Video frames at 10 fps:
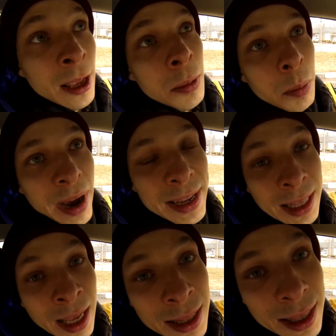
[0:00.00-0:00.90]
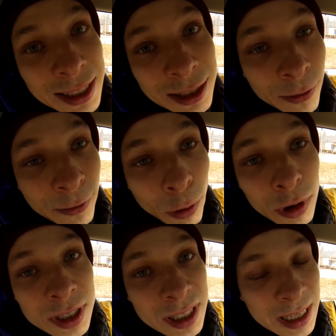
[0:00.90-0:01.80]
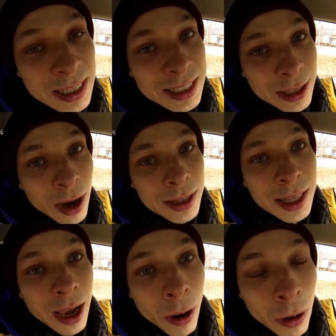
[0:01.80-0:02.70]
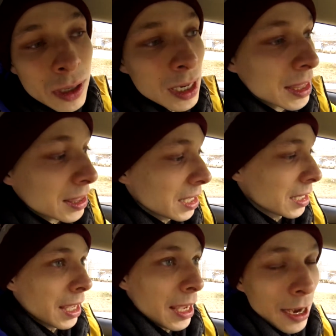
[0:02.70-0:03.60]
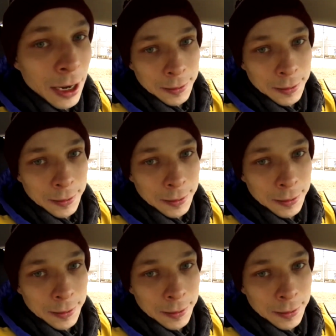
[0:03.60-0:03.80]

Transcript: but that's of course is not the only thing here.